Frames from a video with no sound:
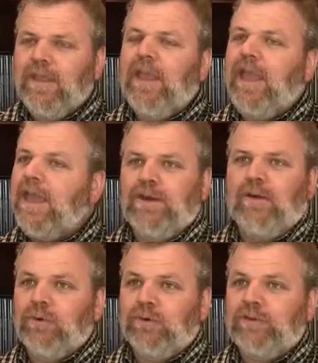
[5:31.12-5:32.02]
and a
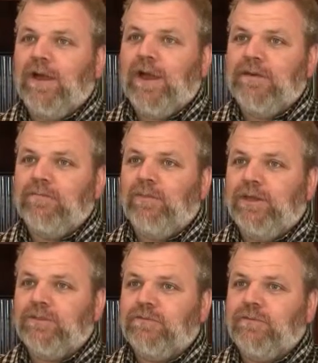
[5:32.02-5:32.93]
real delight and
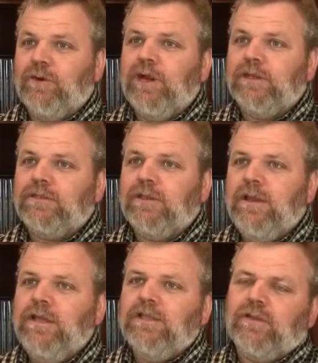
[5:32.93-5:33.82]
pleasure for us,
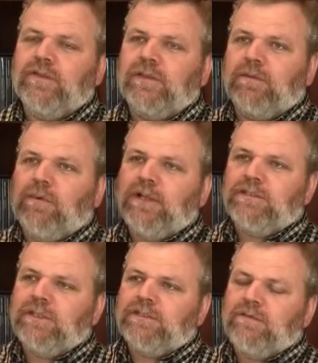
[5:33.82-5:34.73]
so that the
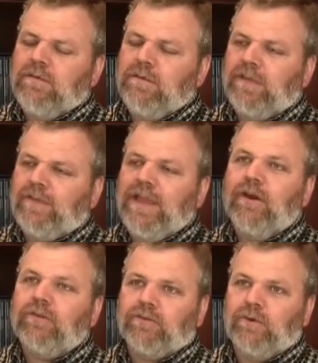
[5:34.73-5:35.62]
process that they
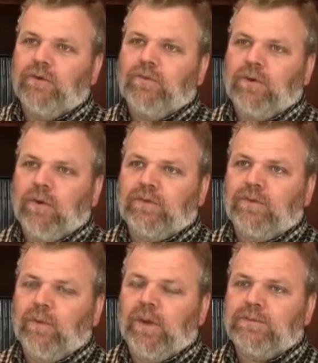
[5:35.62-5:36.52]
go through going
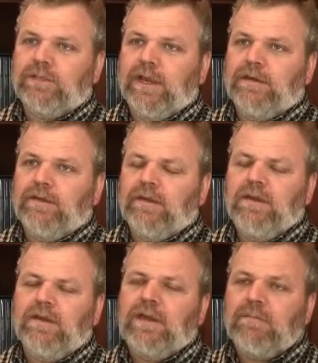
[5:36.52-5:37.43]
through our website
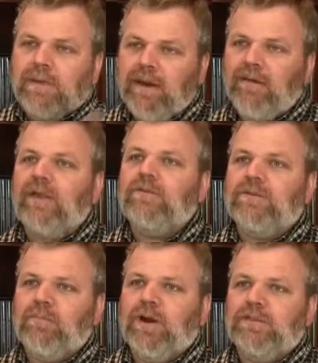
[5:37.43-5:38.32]
kind of parallels
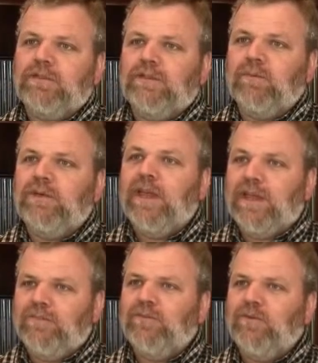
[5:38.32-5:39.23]
the process we take
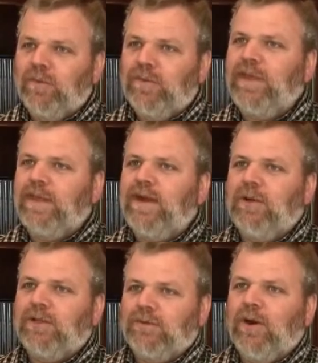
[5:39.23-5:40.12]
them through when they come
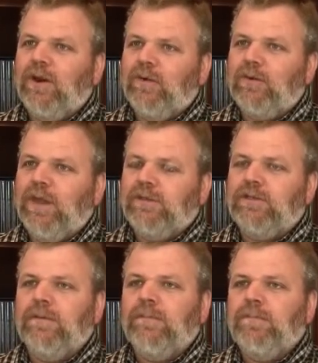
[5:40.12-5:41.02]
onto our
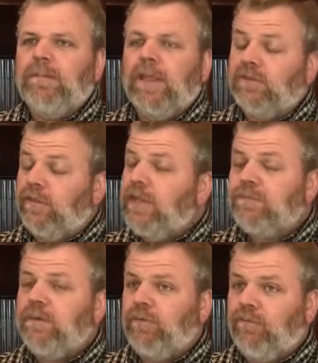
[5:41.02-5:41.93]
location. So that's
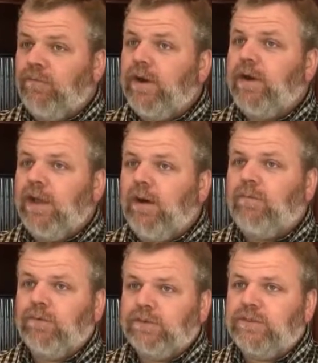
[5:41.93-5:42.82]
been a very
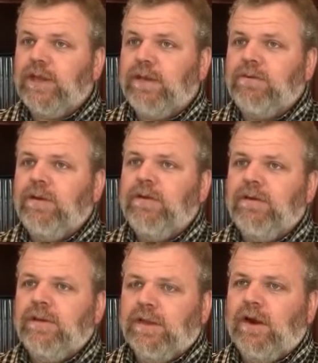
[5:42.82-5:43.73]
helpful step
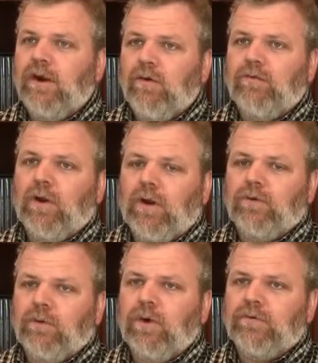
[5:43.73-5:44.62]
in our overall
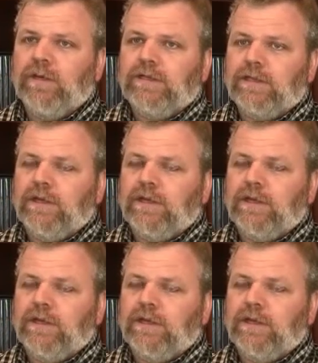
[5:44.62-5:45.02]
growth as a